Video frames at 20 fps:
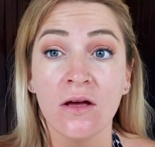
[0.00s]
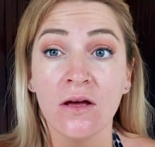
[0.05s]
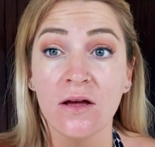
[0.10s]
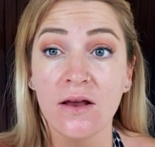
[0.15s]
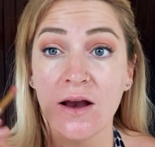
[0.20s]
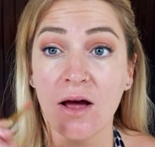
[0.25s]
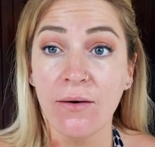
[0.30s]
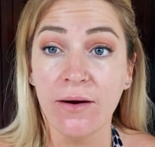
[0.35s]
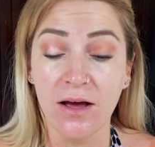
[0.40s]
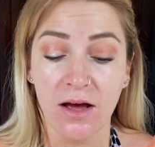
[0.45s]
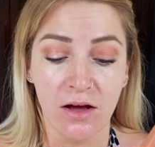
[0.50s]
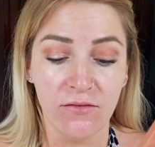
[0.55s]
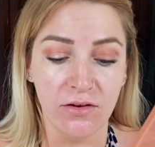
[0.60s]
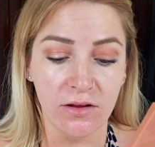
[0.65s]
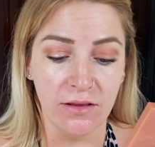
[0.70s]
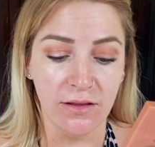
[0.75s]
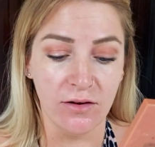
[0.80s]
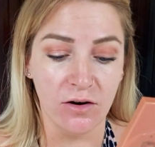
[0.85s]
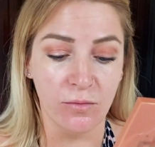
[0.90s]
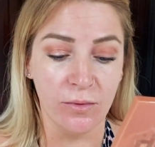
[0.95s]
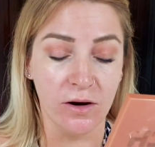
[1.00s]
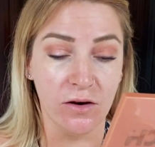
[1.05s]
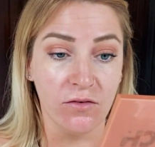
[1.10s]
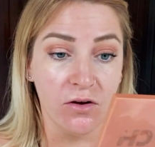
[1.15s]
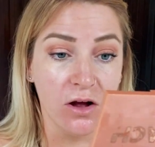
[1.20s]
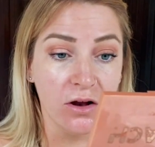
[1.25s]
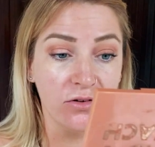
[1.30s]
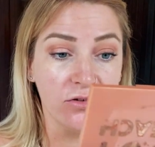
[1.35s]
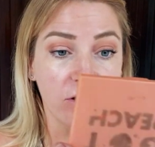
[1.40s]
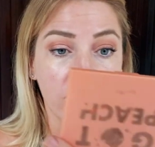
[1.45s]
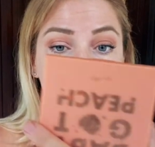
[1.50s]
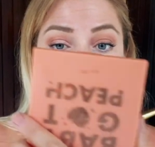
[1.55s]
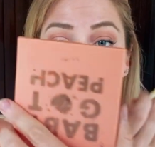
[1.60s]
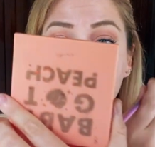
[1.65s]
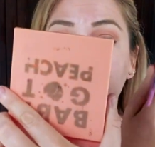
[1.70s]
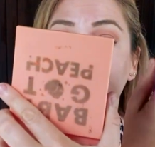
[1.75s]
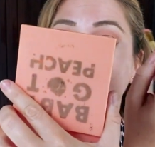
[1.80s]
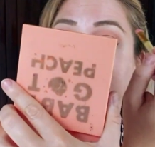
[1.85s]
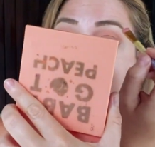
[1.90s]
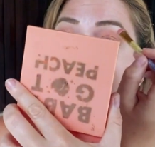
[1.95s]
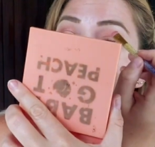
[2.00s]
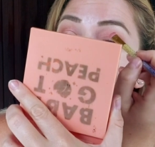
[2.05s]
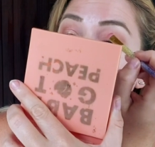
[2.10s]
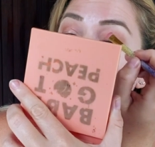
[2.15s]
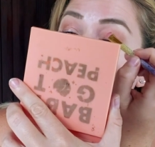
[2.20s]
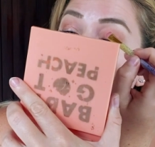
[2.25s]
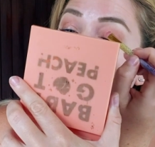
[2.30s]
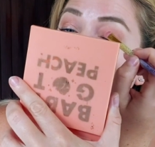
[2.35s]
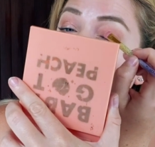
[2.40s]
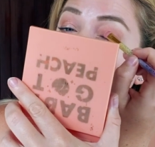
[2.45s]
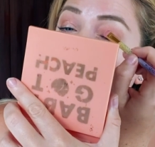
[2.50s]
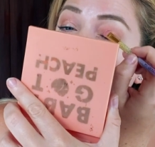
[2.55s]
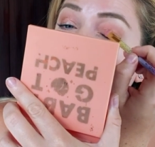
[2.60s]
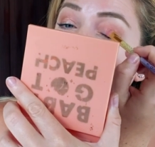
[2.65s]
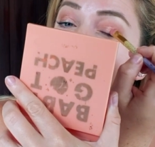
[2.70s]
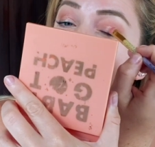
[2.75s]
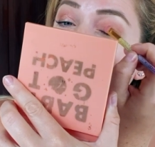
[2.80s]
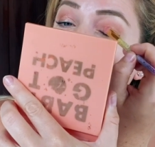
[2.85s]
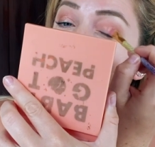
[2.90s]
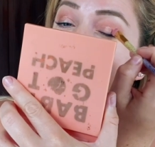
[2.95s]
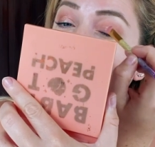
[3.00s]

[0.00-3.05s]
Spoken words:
Now I have a little bit of contrast. So